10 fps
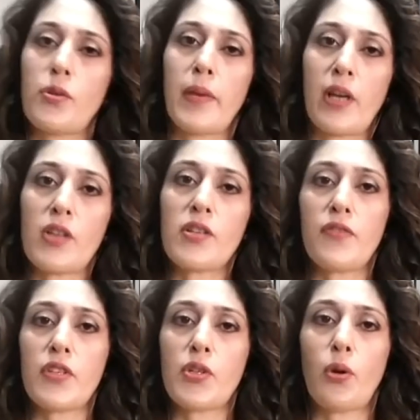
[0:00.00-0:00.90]
because
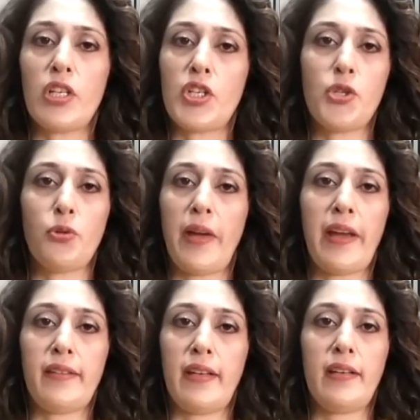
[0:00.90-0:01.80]
of this whole issue
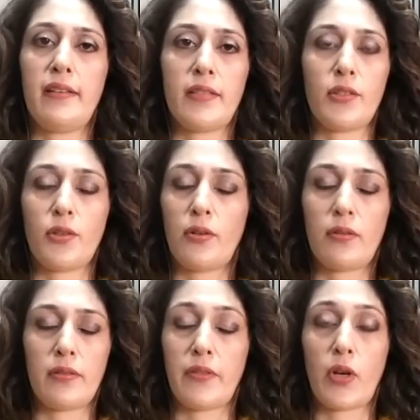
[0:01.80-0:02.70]
where they didn't, they
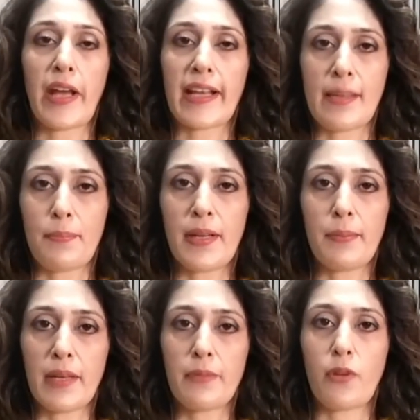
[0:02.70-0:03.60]
were not accepting
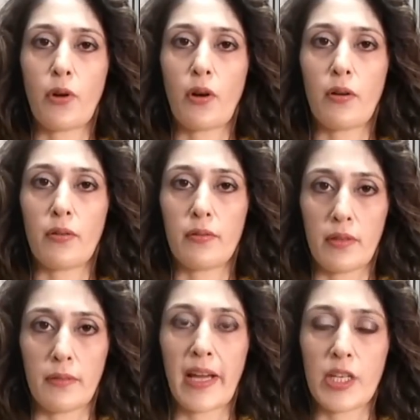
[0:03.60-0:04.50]
me for
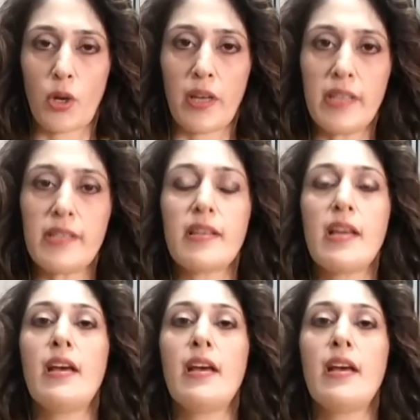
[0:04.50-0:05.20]
my choice,